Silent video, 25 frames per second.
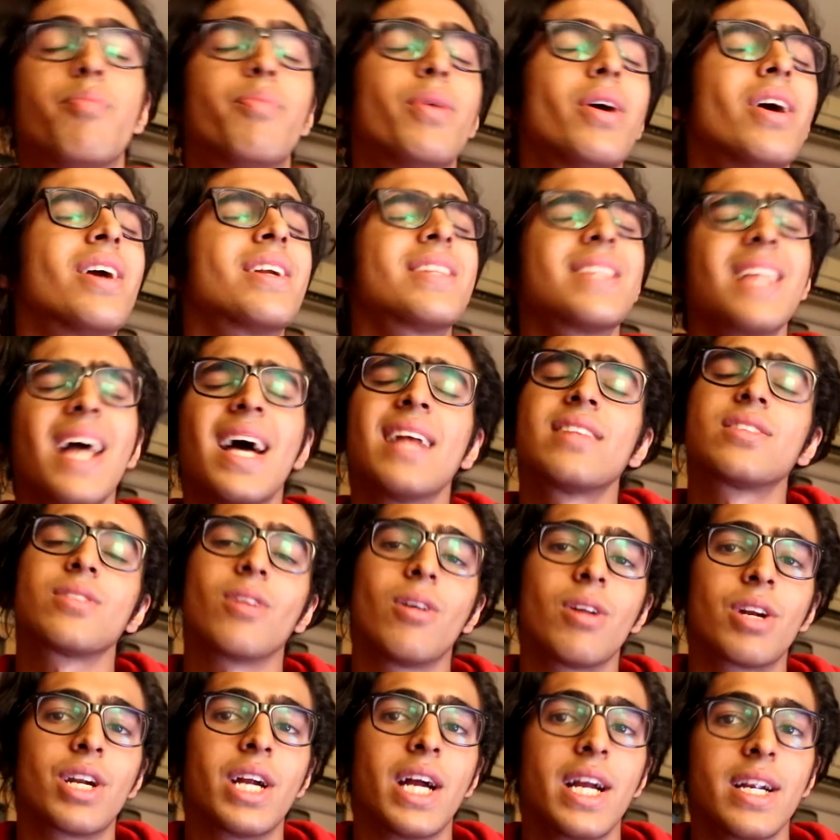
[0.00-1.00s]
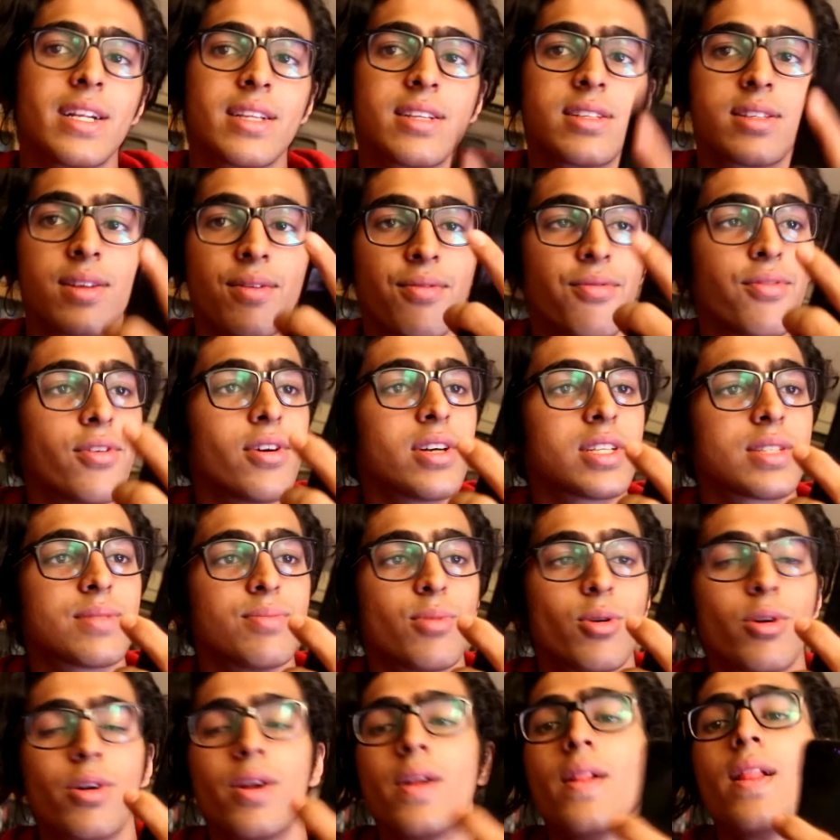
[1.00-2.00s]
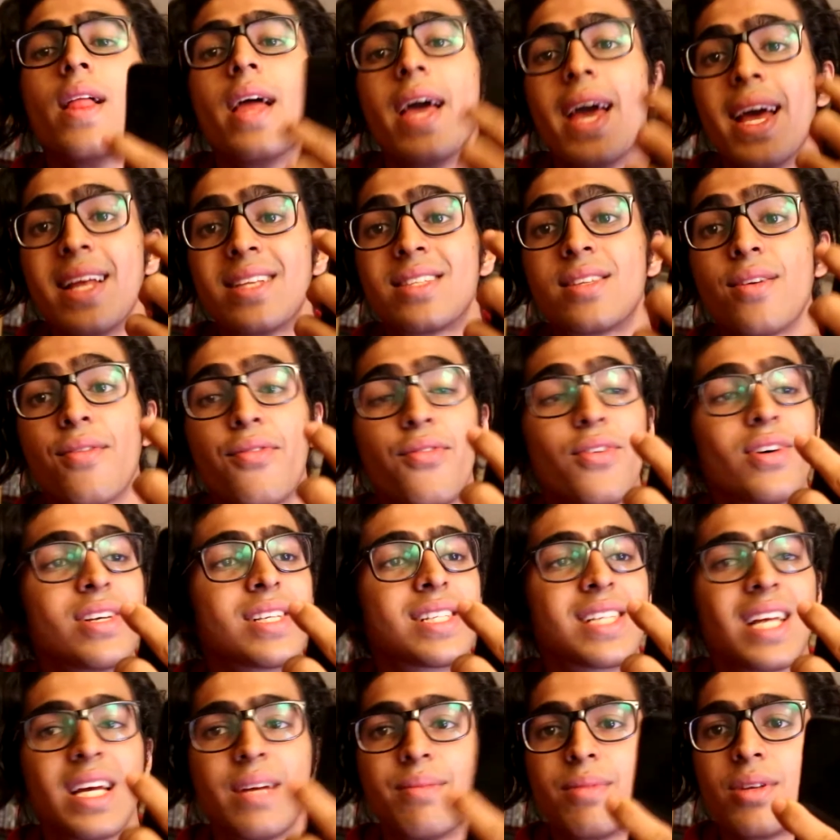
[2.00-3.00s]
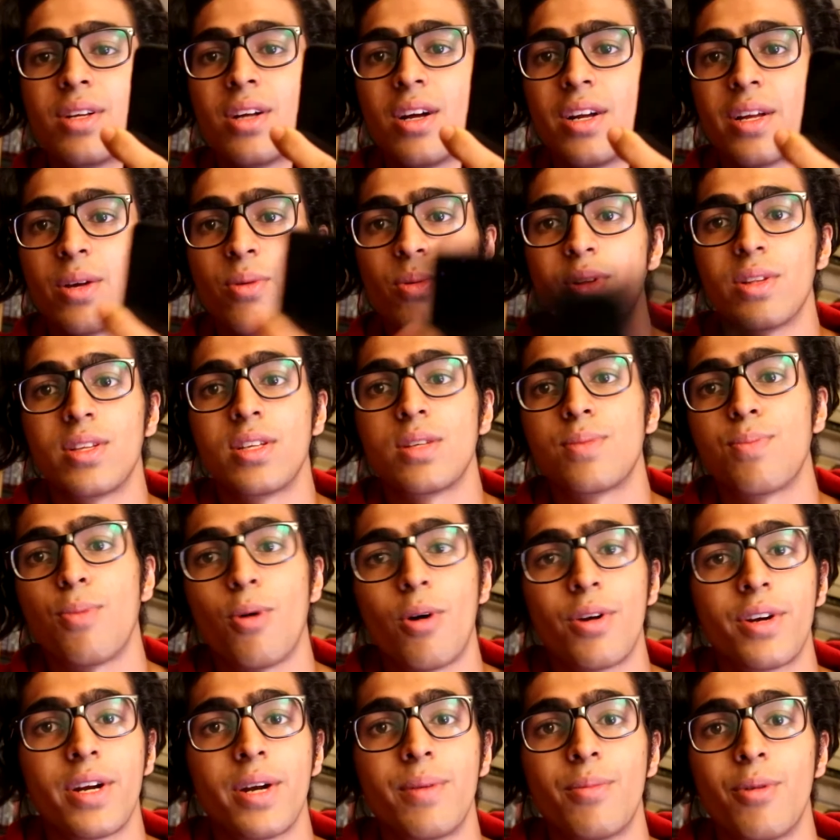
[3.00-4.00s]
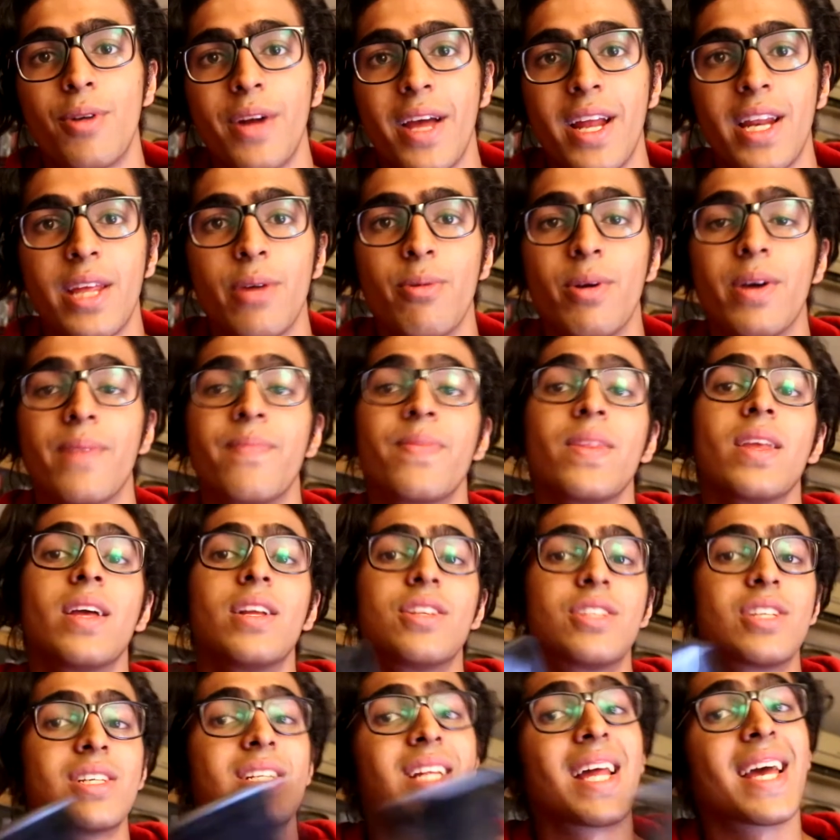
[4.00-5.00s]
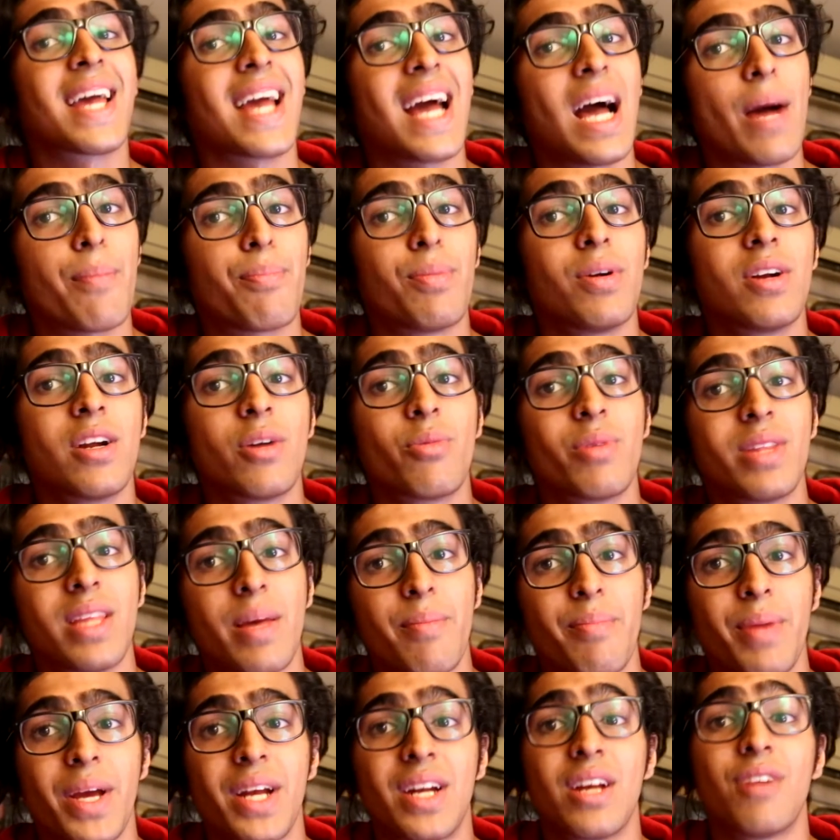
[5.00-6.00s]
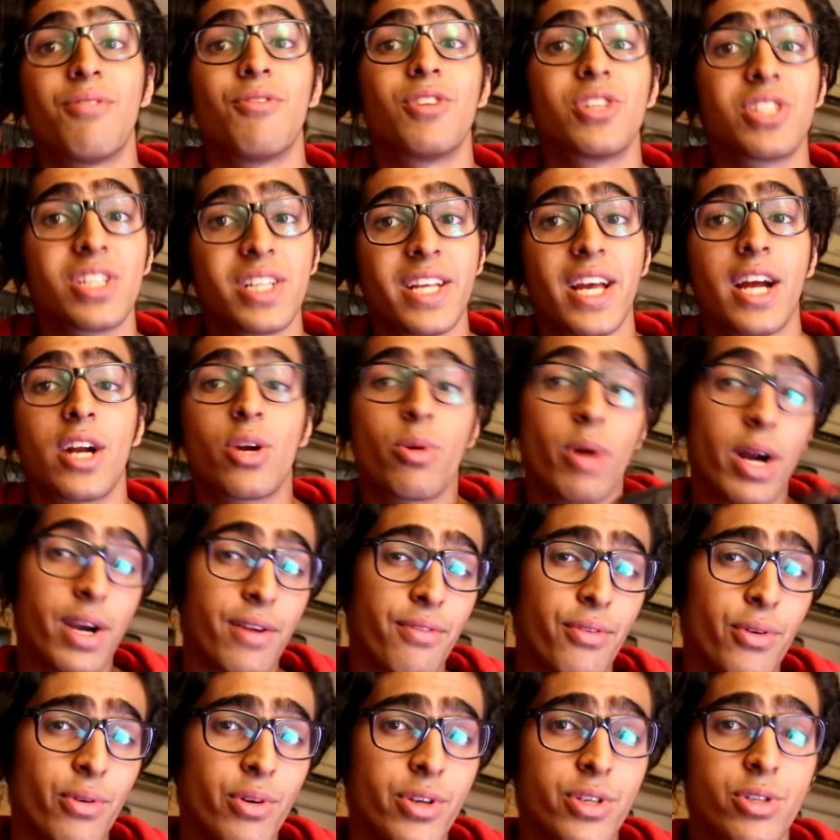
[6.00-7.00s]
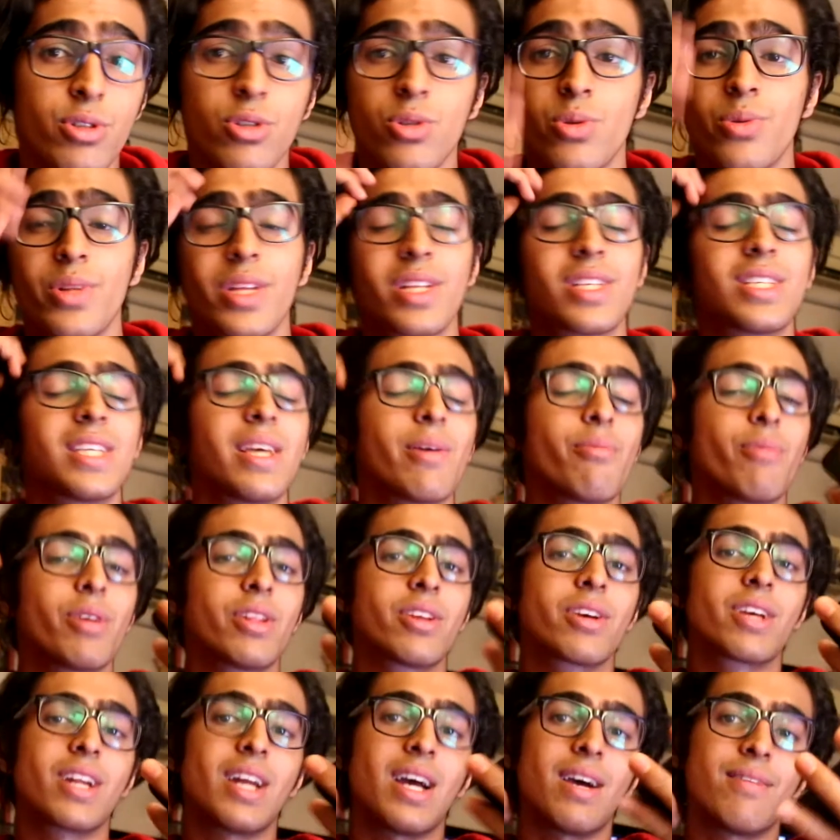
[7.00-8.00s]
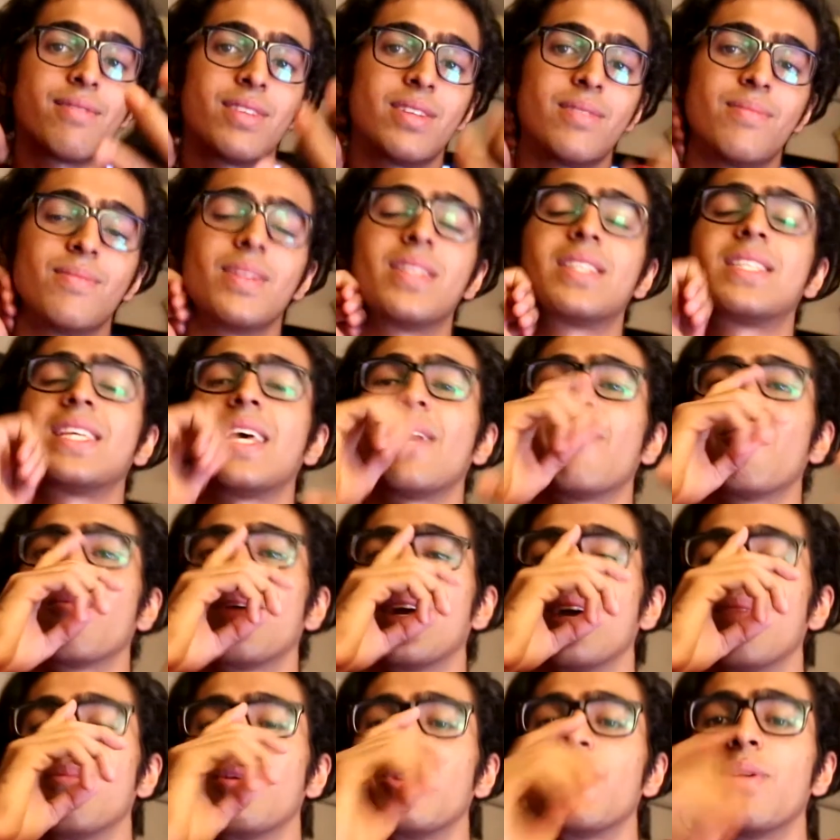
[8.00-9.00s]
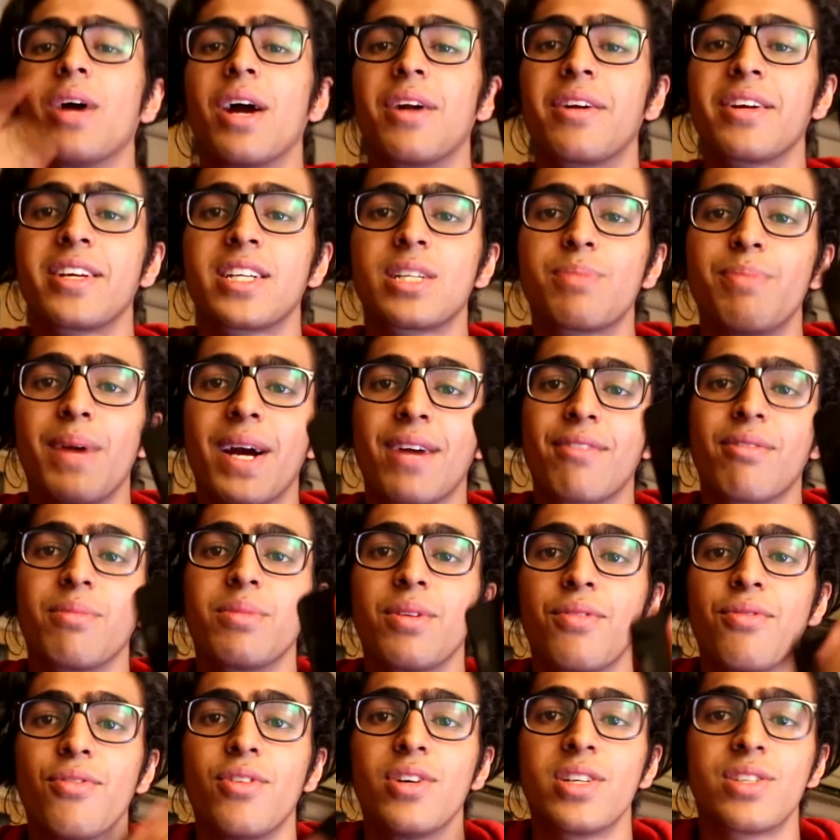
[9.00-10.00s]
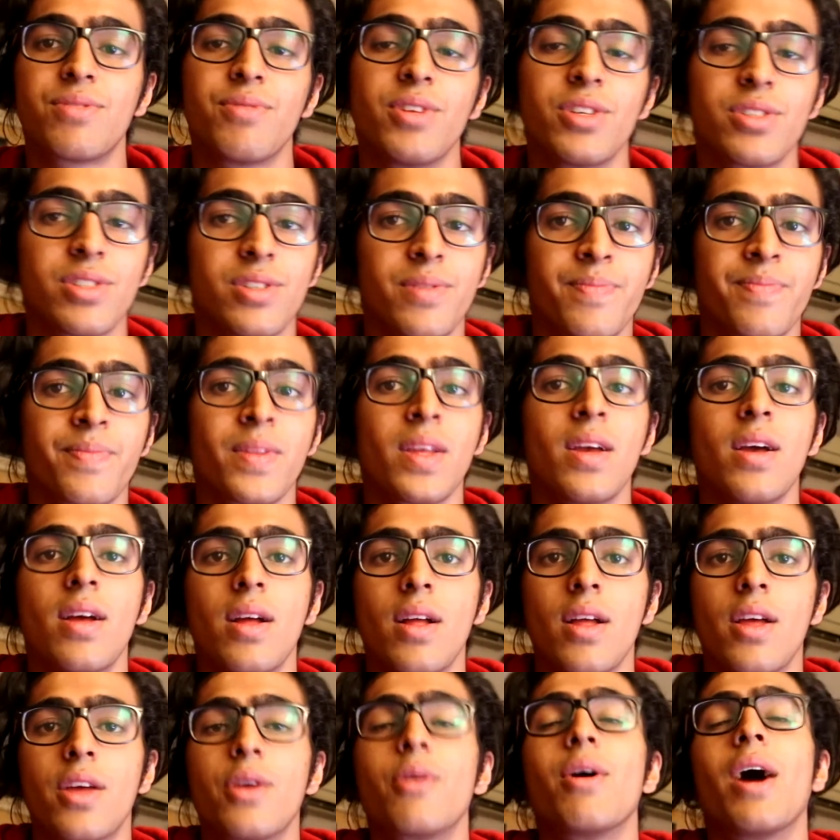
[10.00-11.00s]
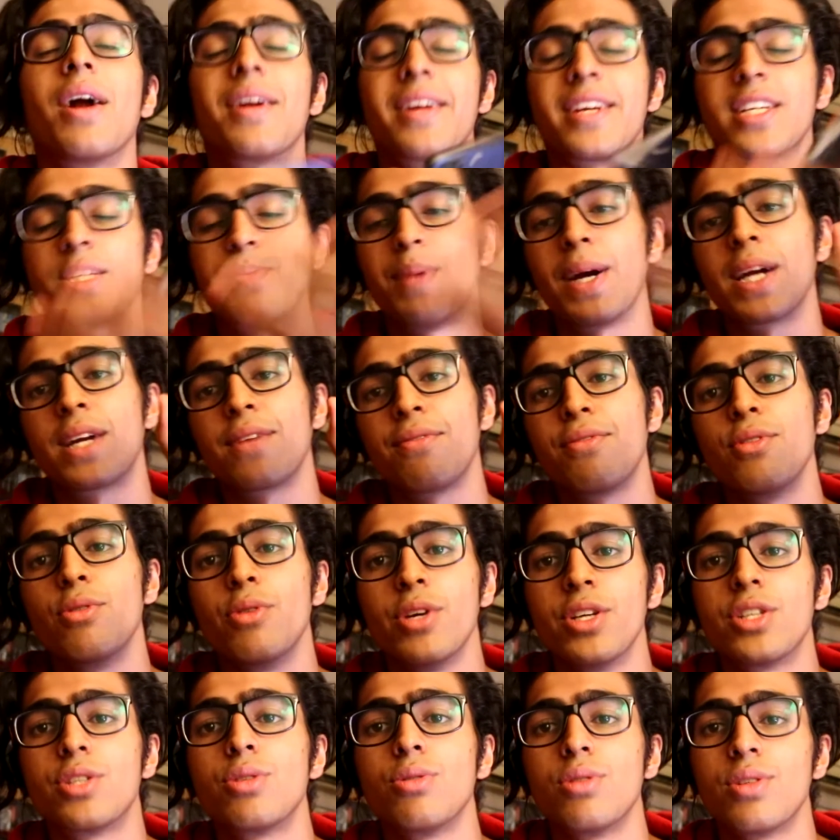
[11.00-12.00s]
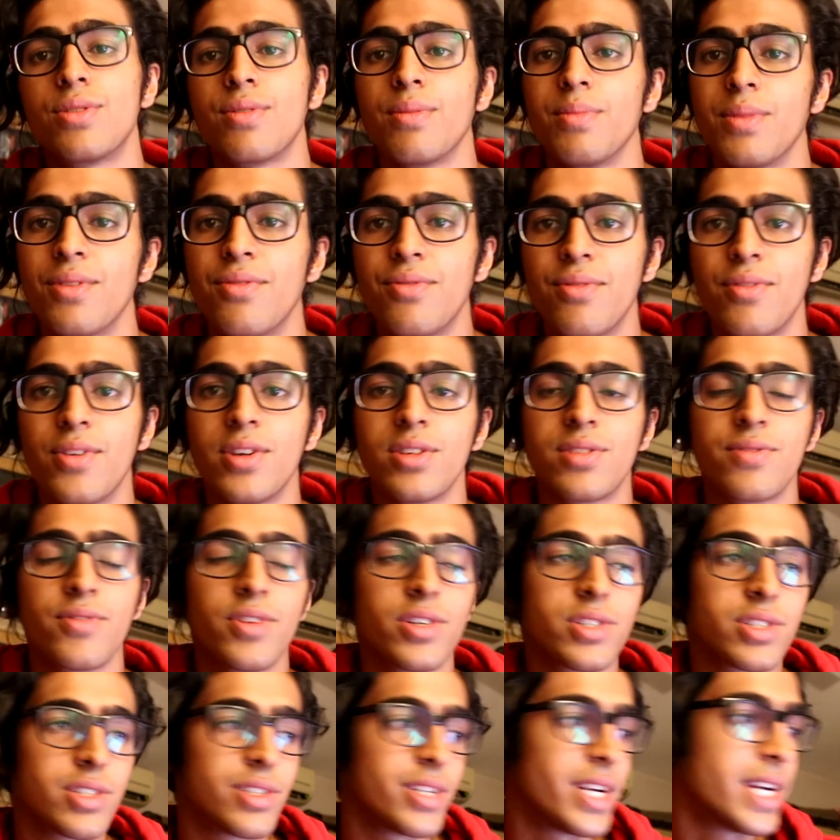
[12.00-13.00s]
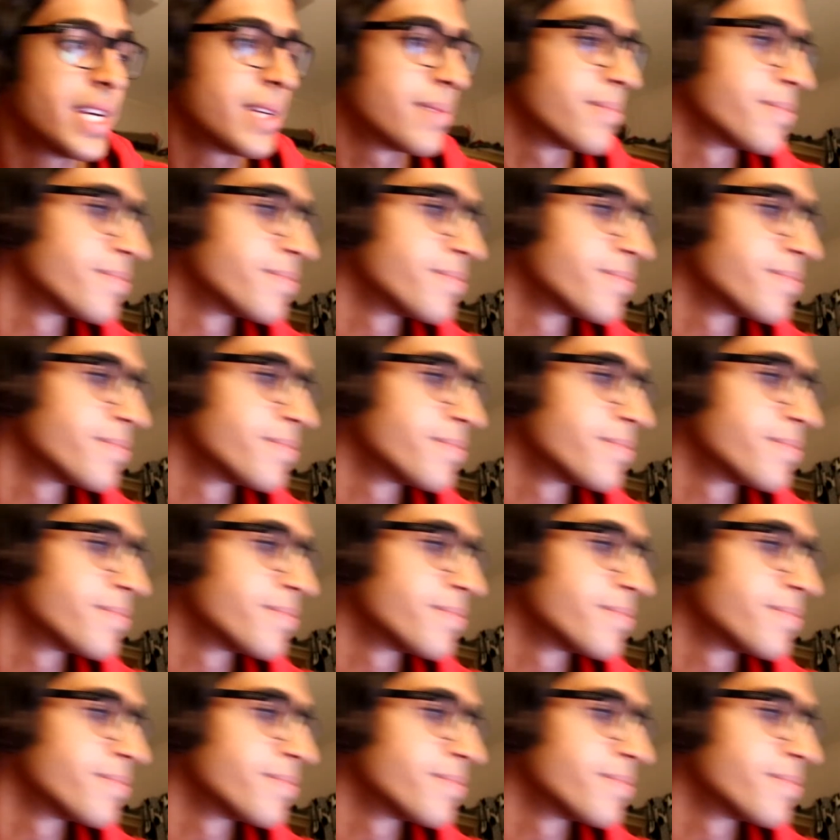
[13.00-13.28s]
but that's alright. It's the first mode. It's the first time they're running with this portrait mode anyway. Just like Apple did with their beta version, they had quite a few issues with it. Same way they're gonna have the same way. I mean, you had to expect from the first version. You had to expect a few issues from the first version, right?